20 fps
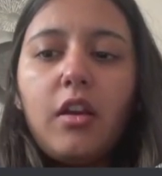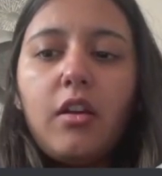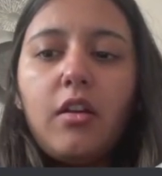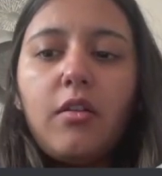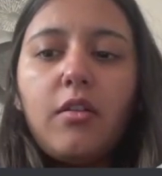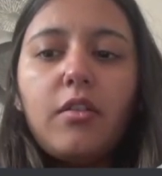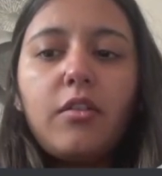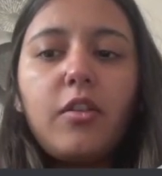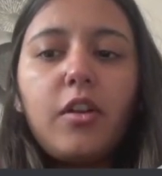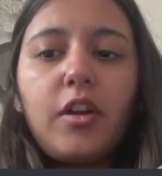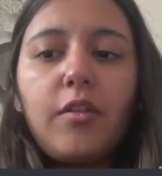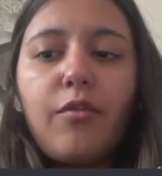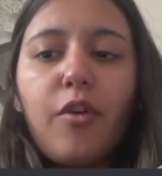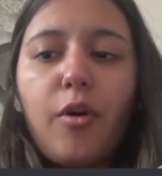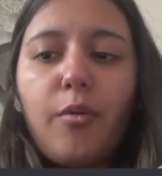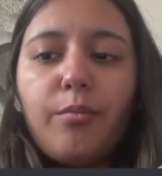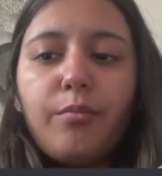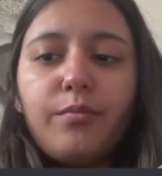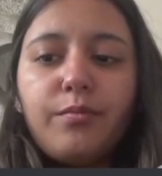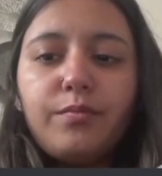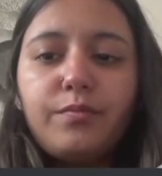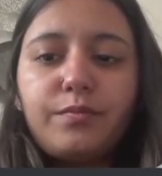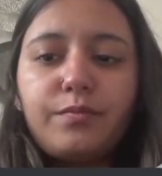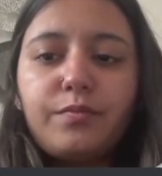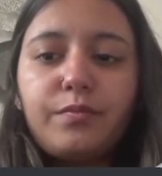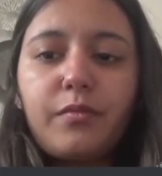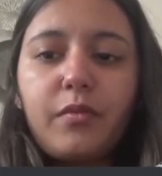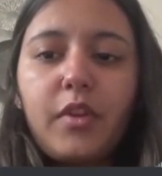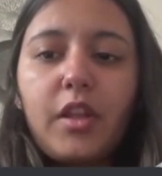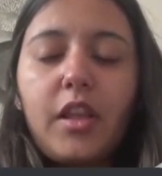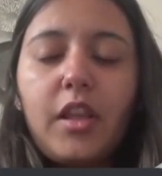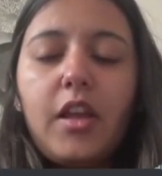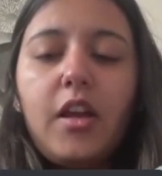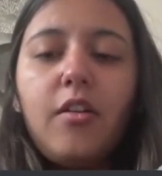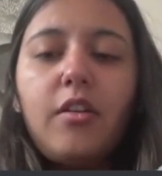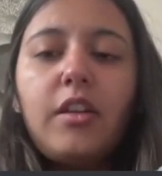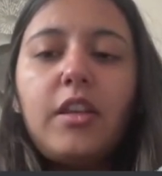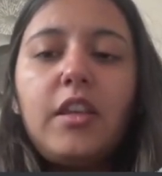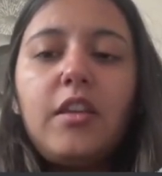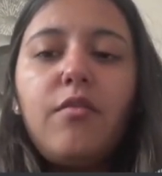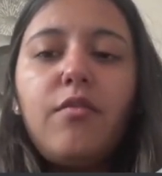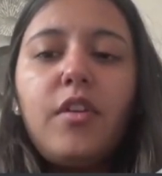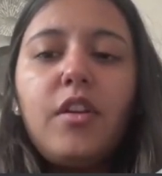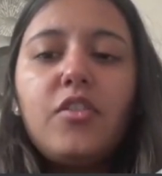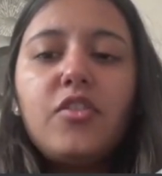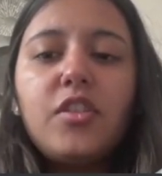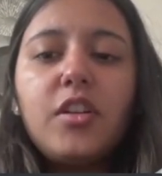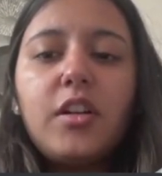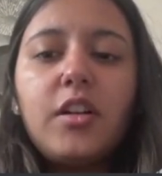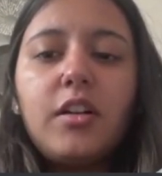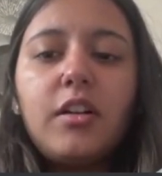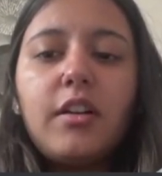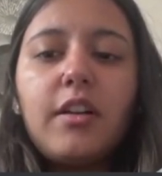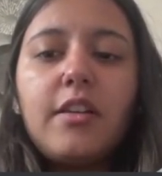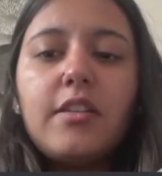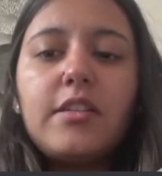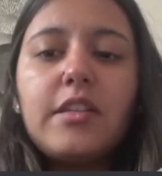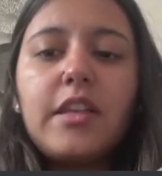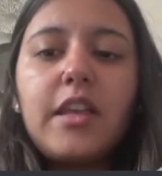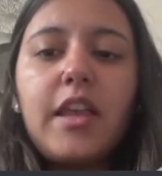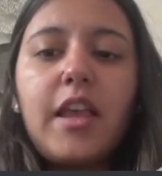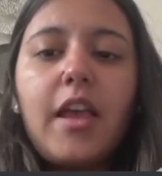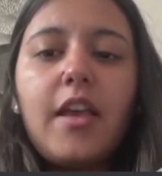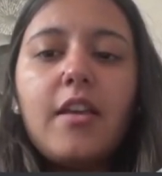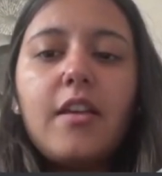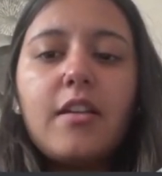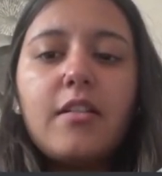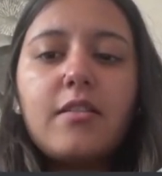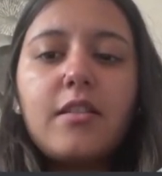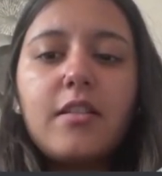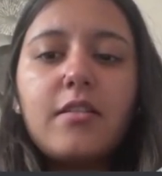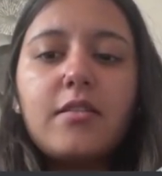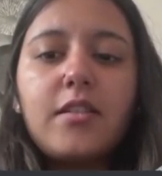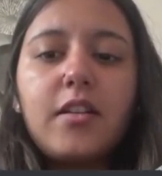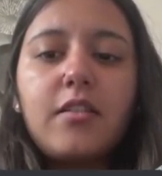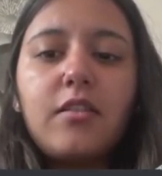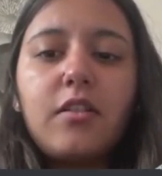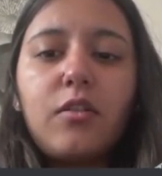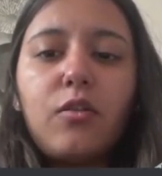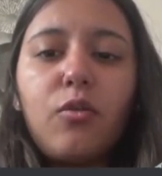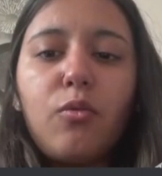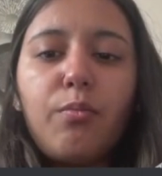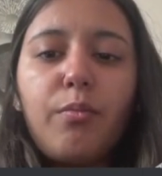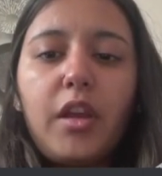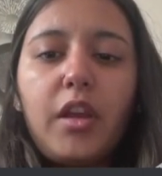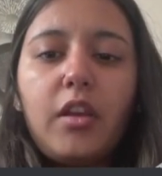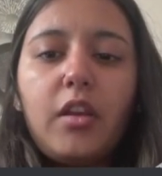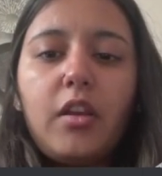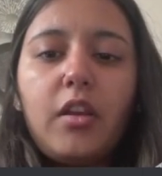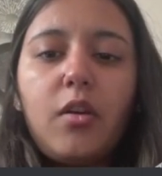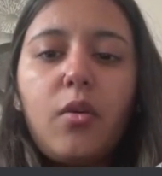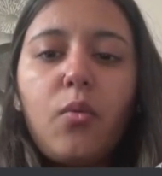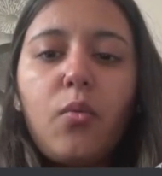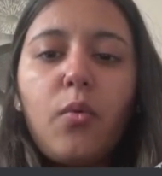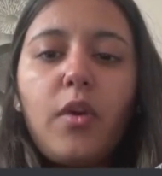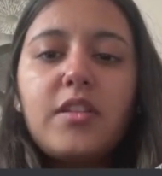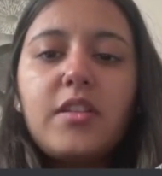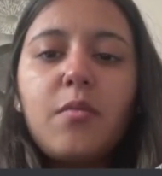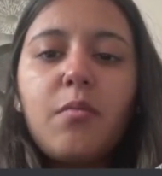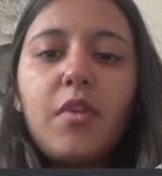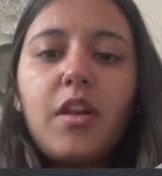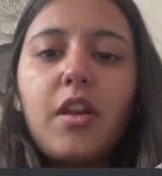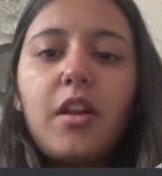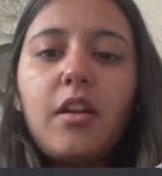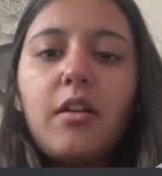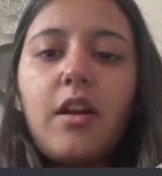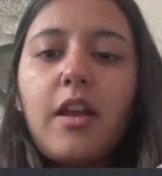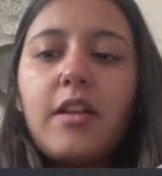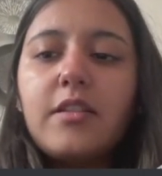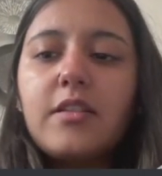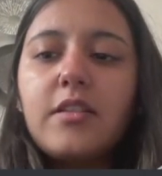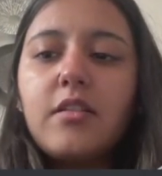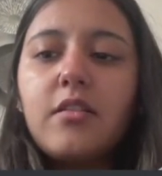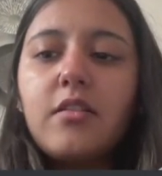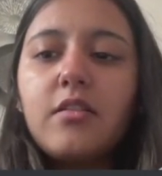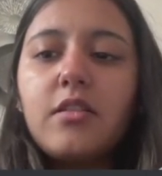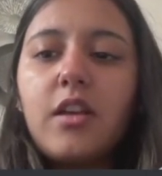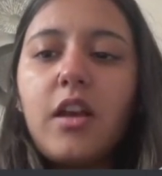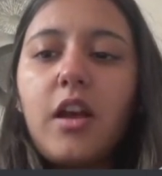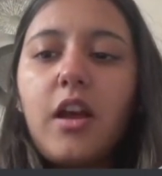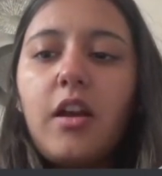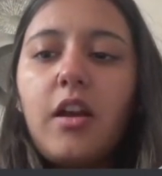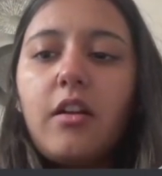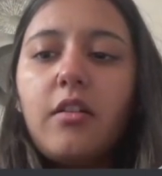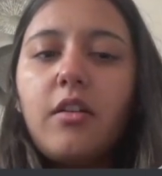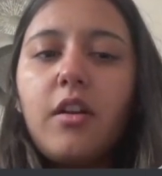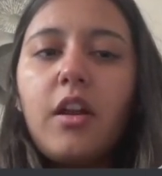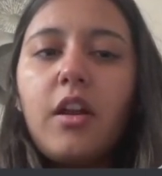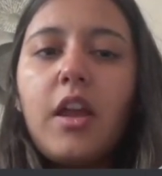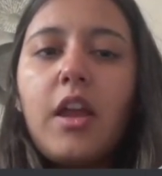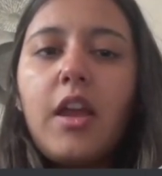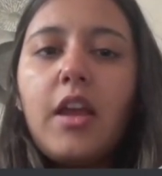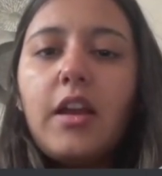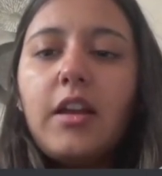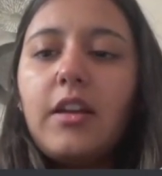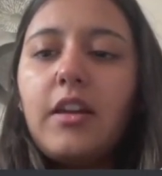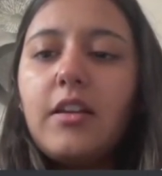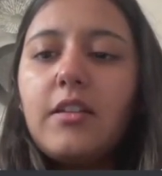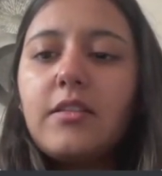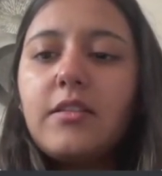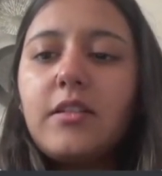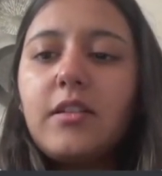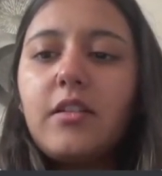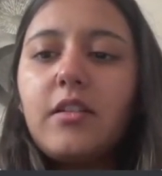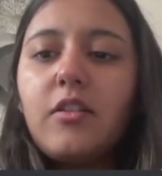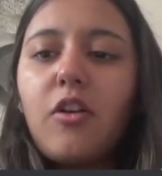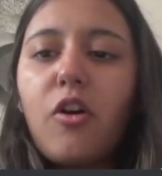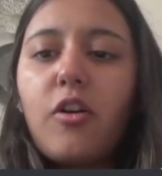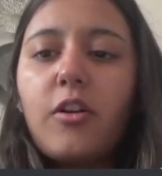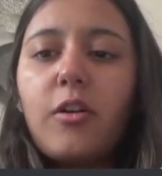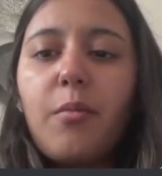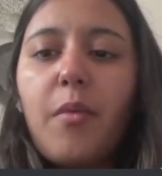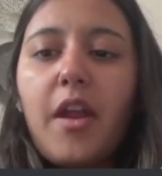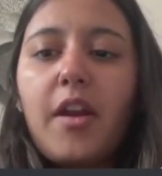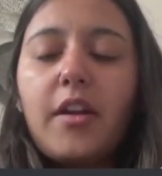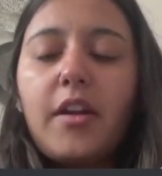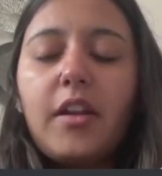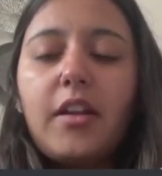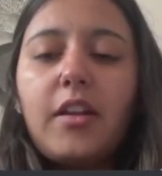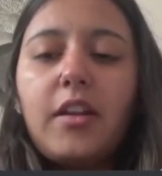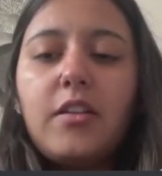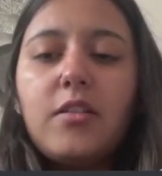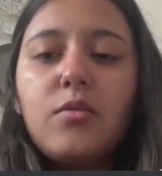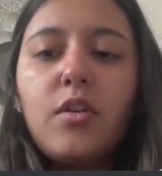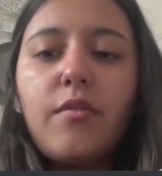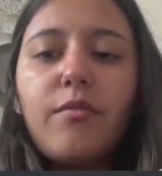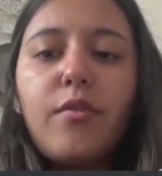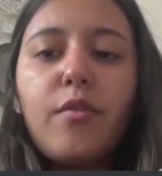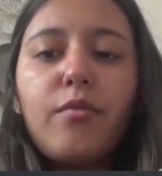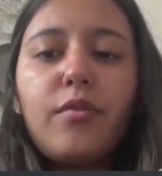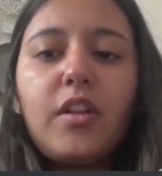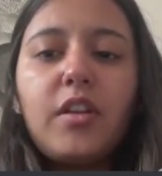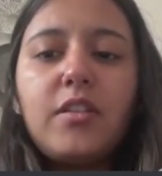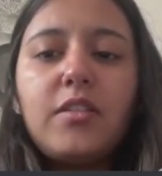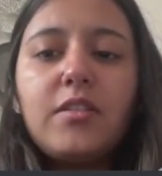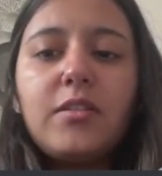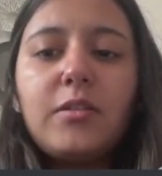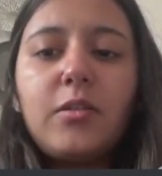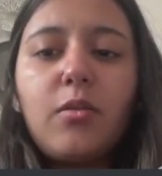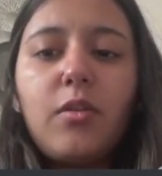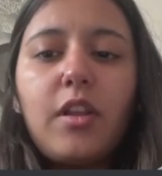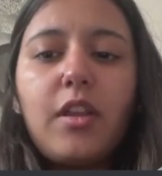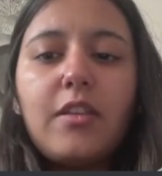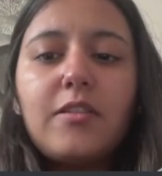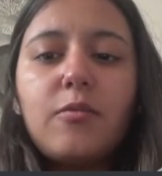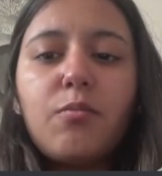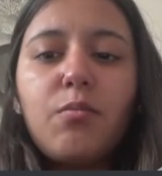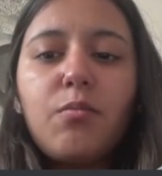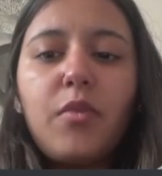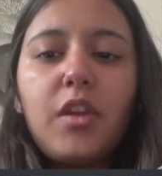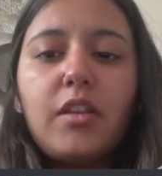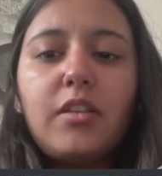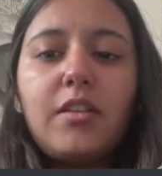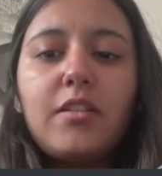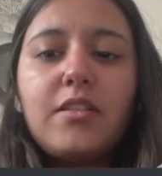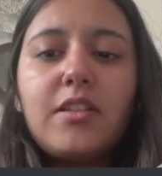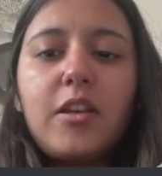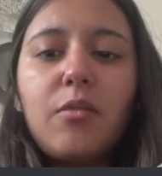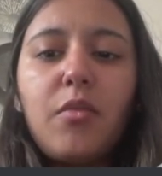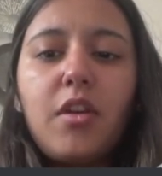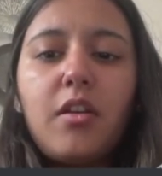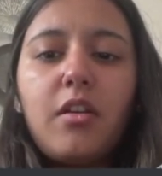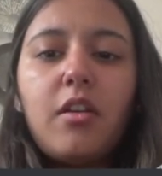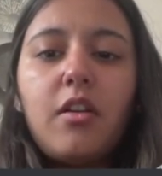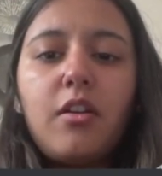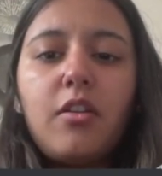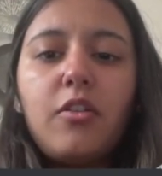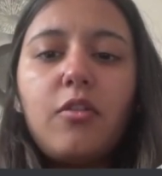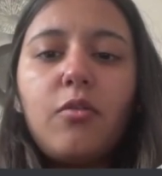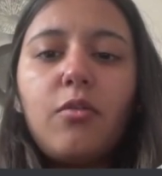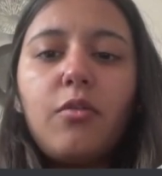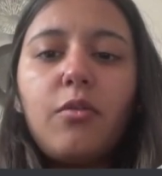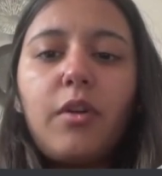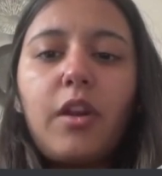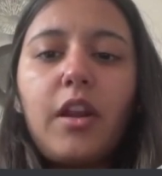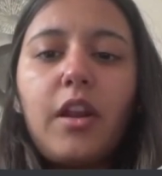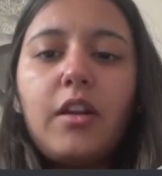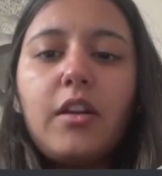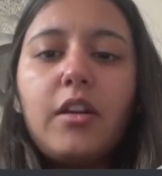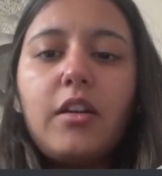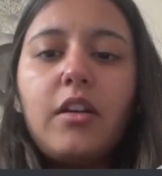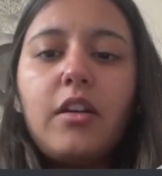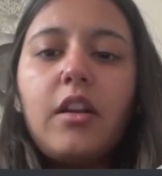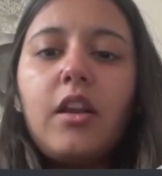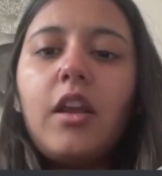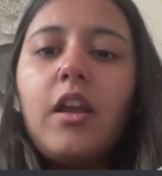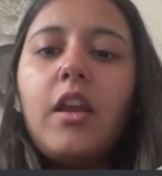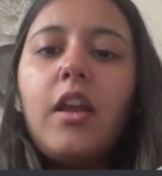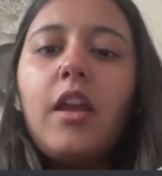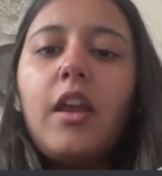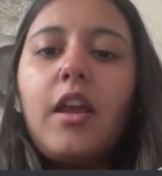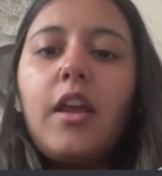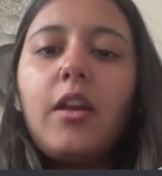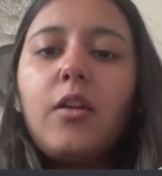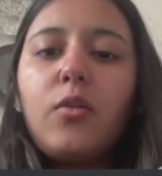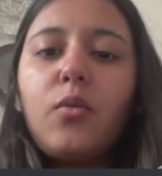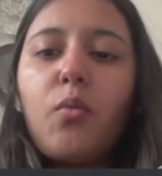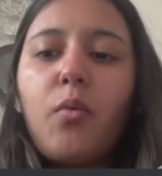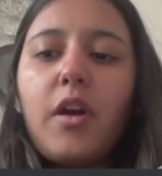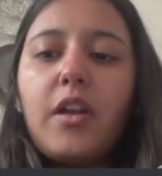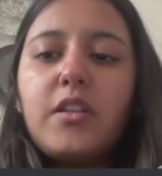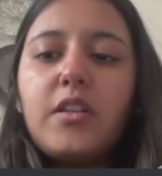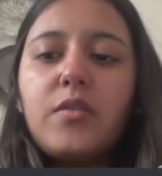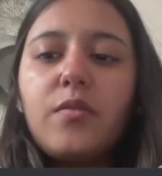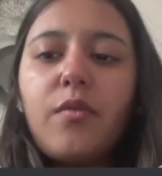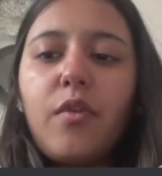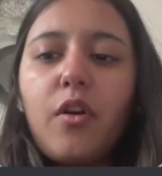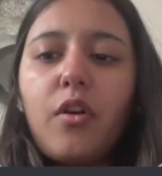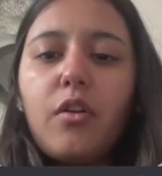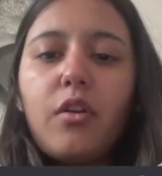uniform. A key feature is AI assisted grouping, where similar answers are clustered automatically. So, if 50 students make the same error, you grade it once for